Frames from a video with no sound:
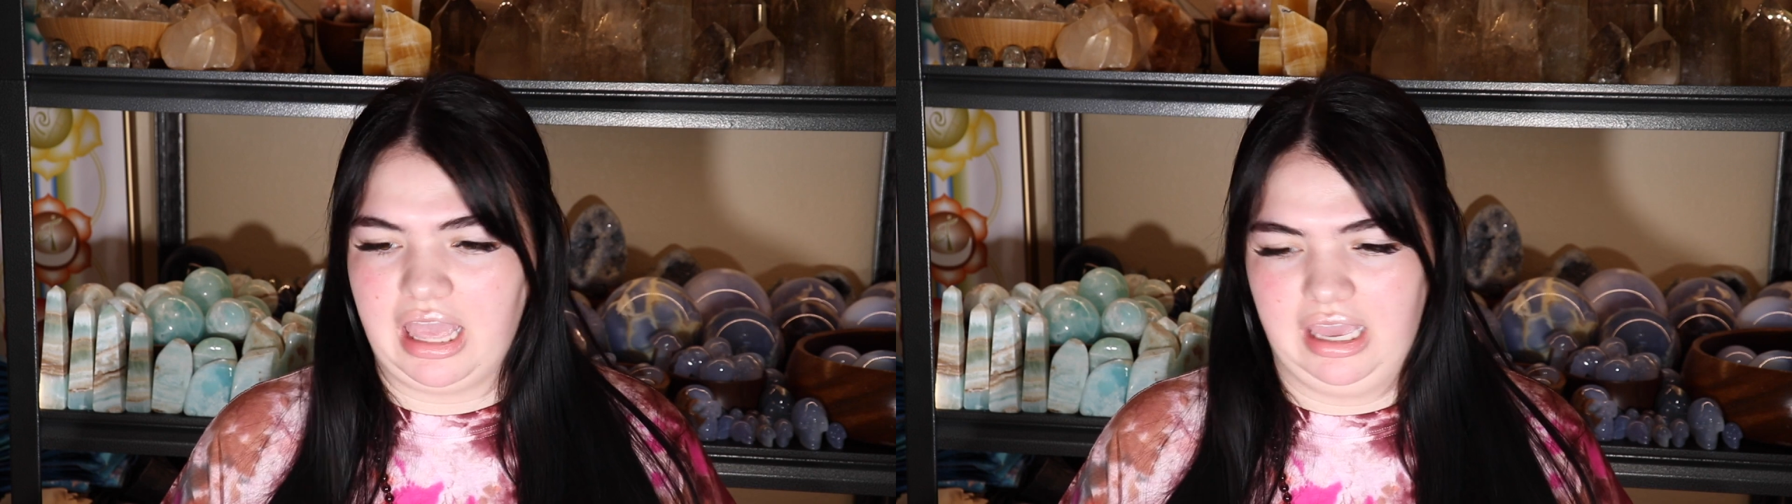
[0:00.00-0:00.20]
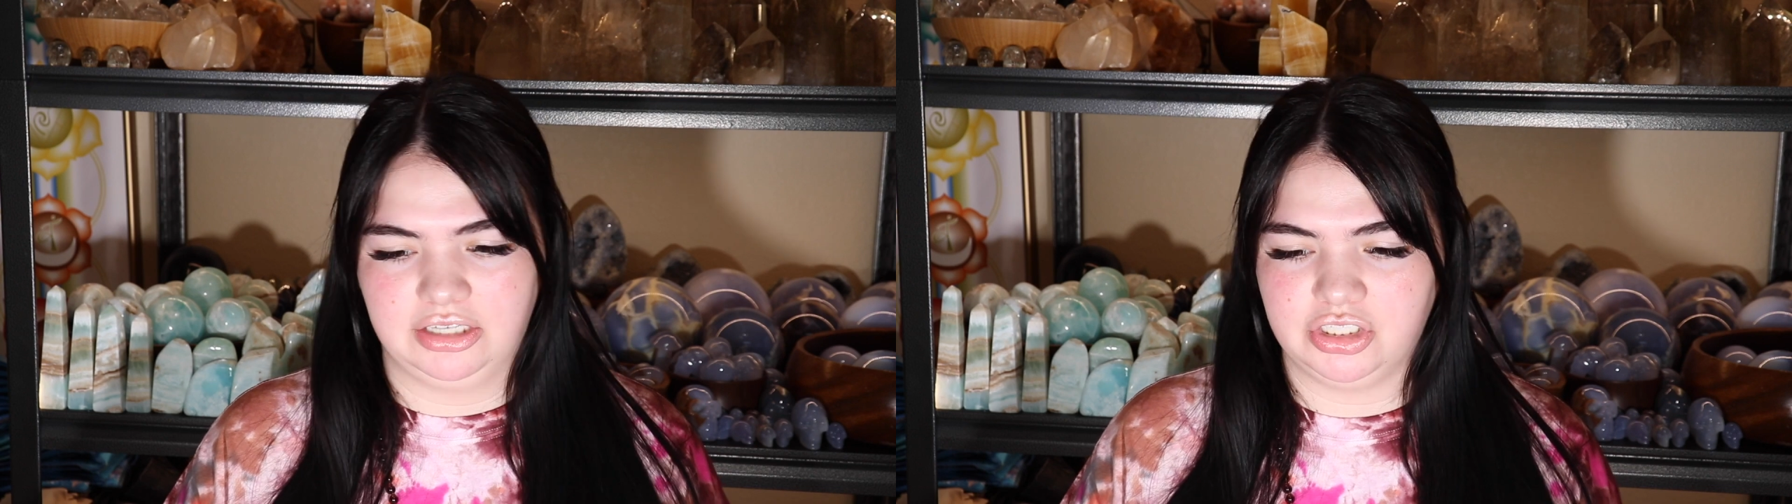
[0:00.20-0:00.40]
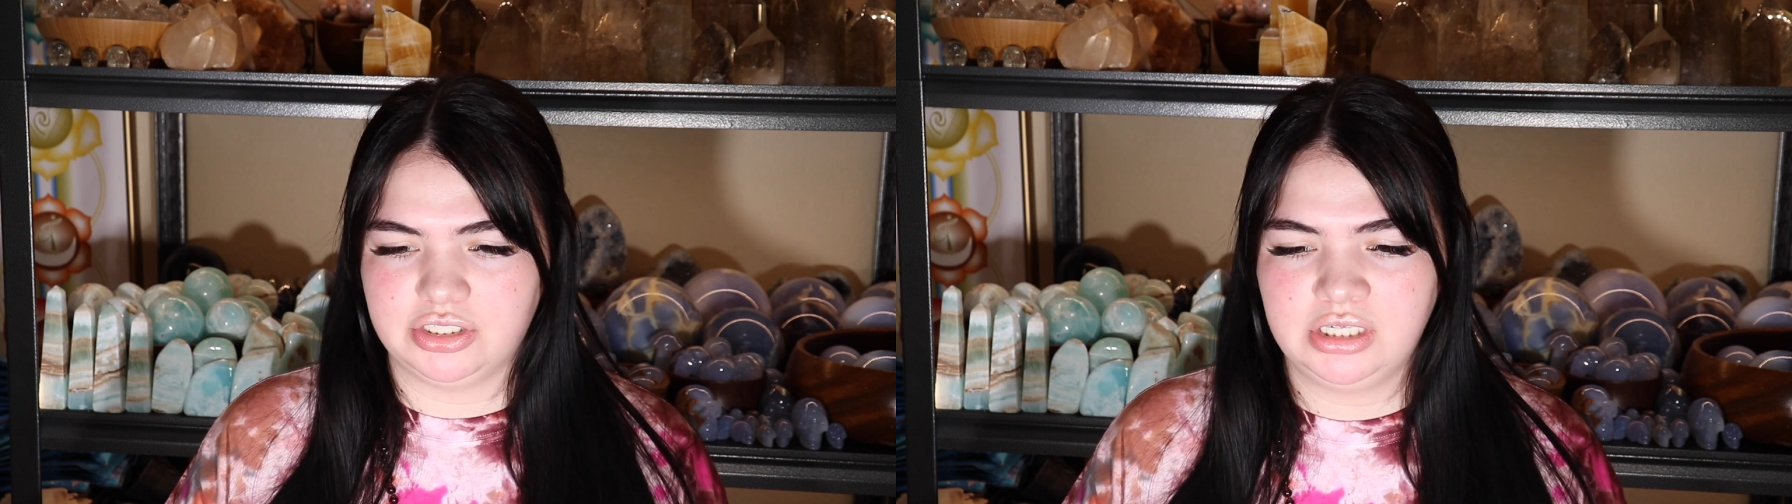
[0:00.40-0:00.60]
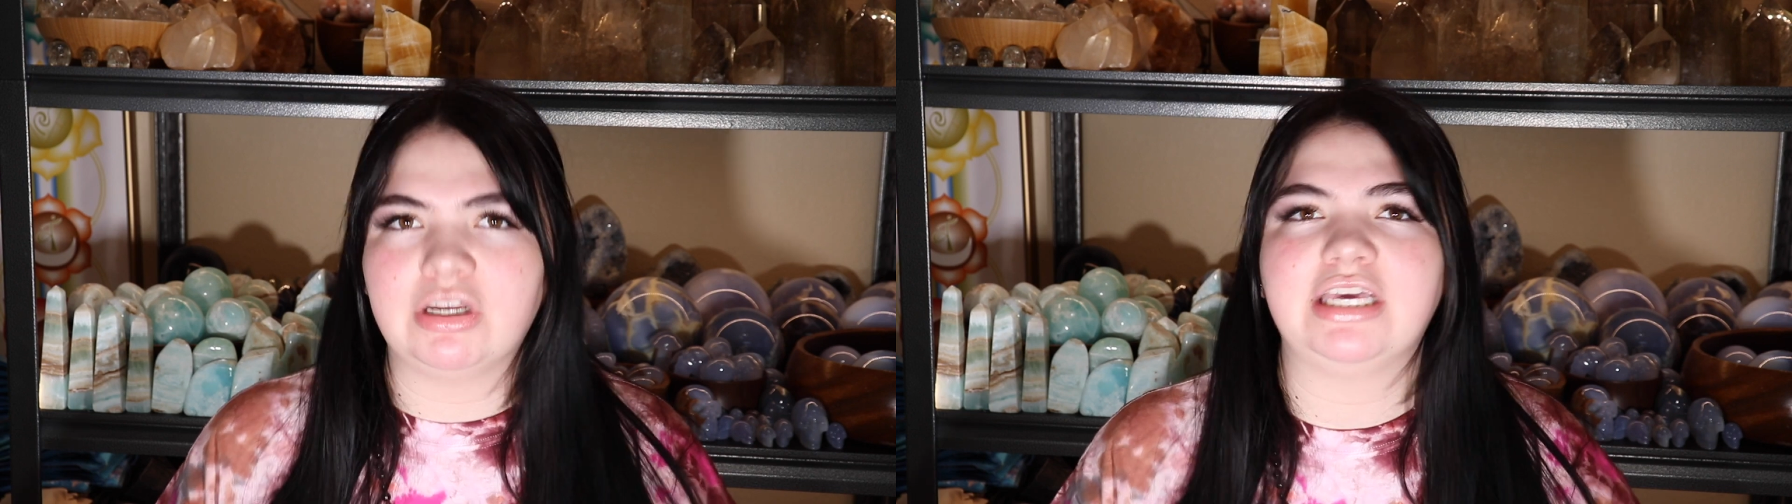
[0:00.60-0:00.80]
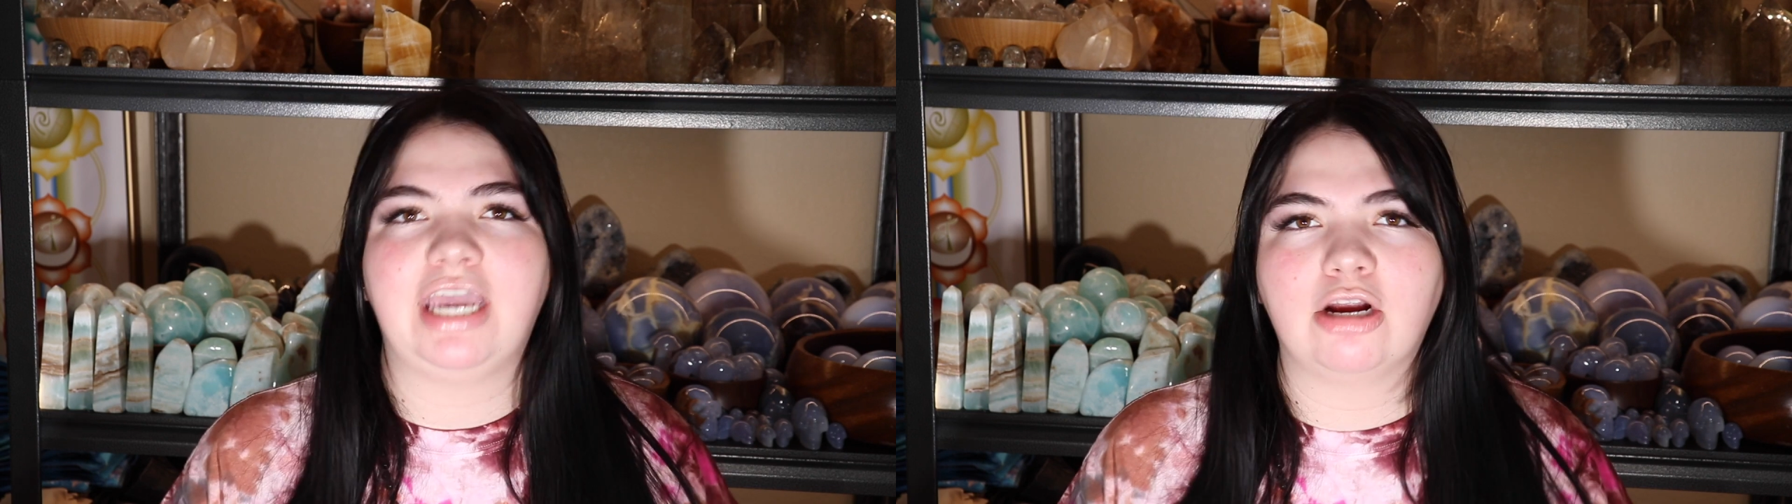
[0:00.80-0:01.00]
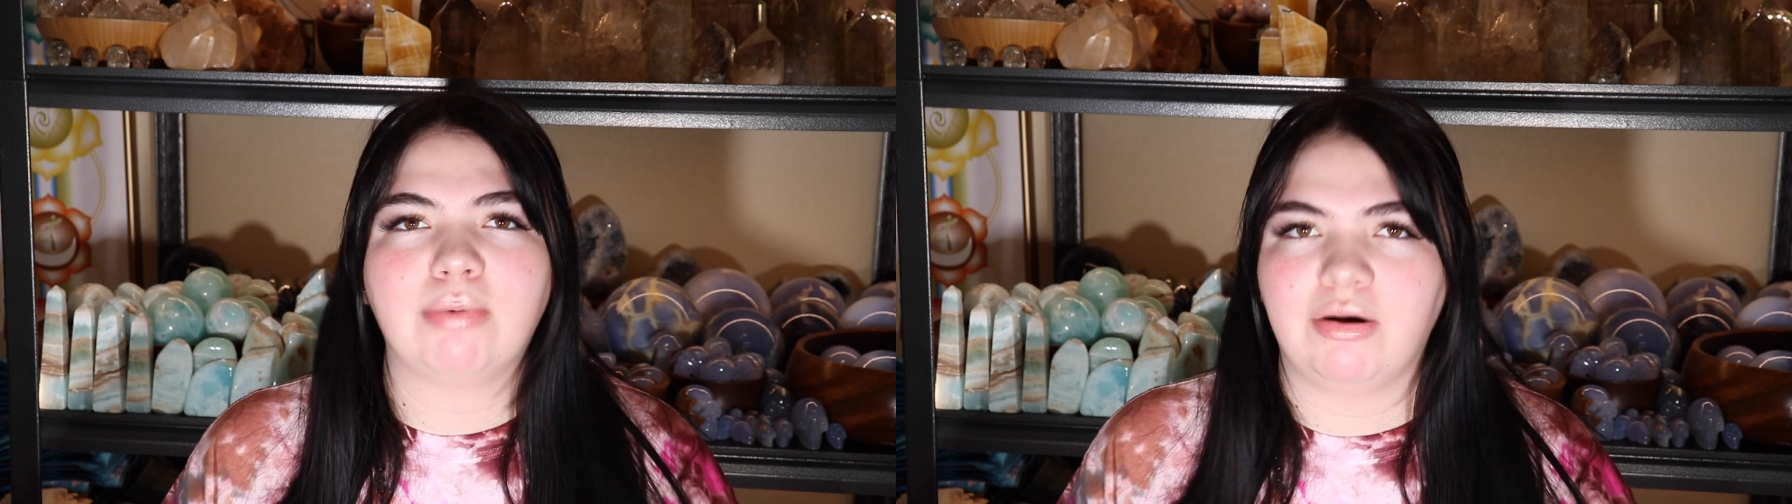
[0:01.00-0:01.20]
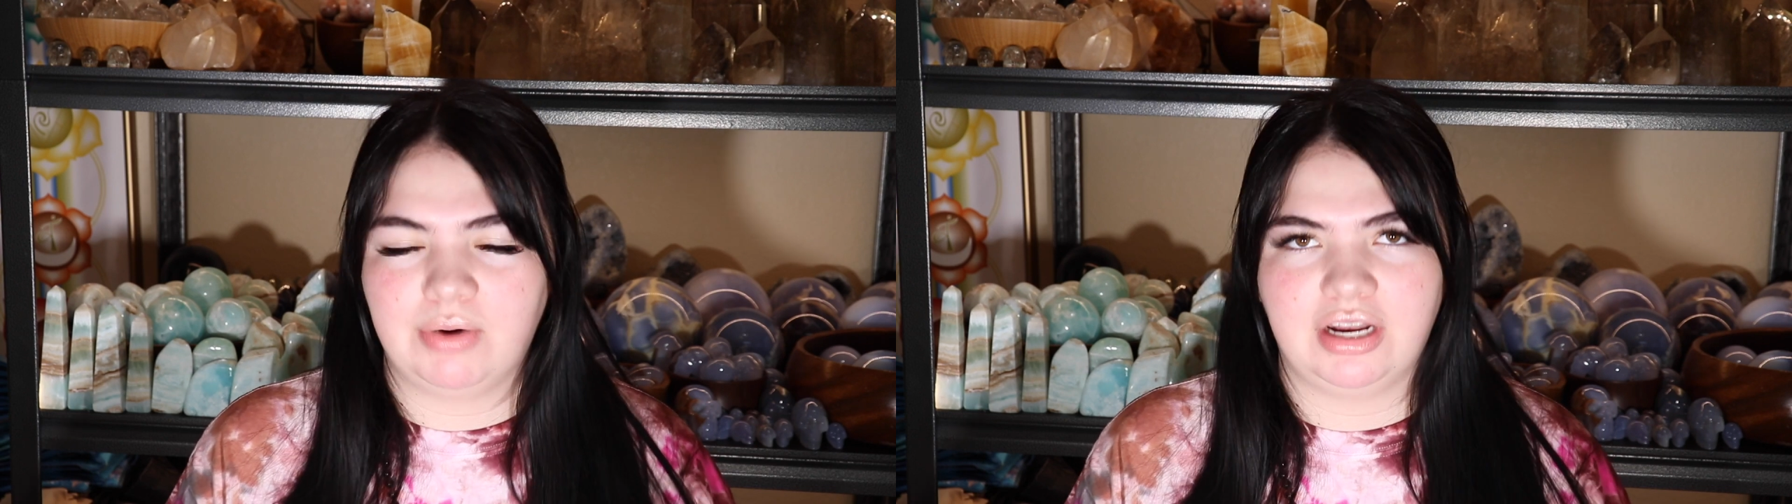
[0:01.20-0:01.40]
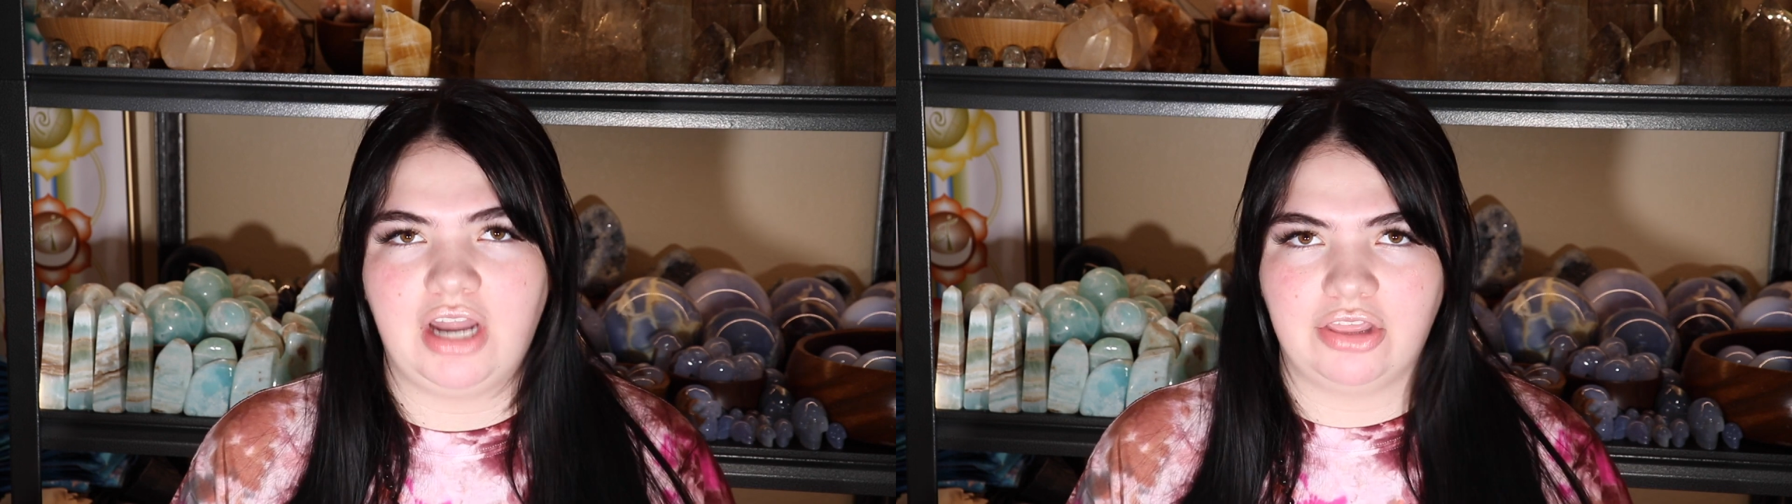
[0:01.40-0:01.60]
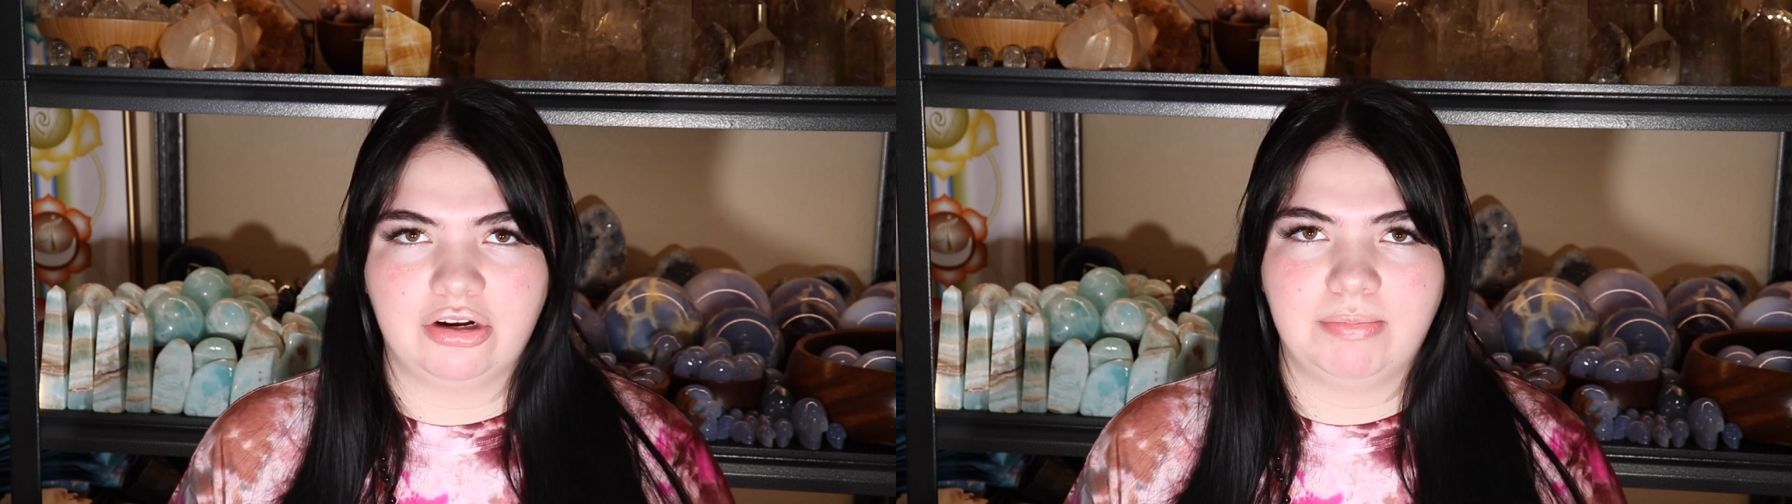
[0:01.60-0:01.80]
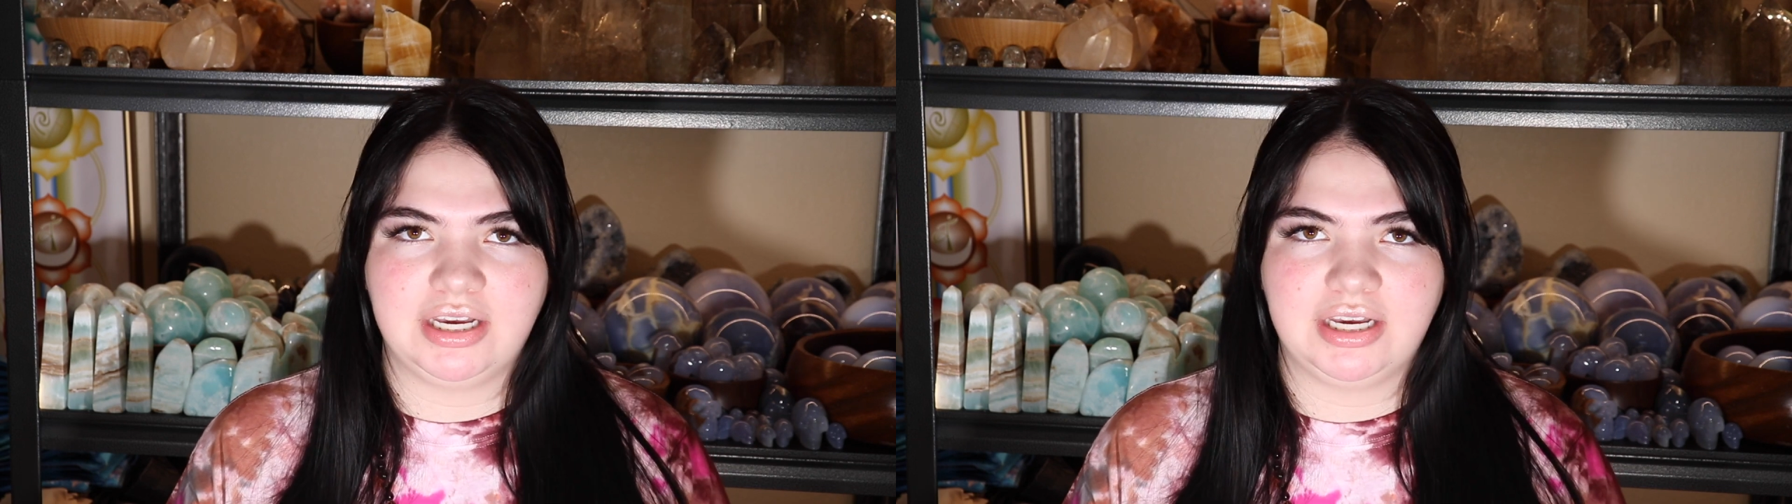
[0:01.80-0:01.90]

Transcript: and just really care about one another,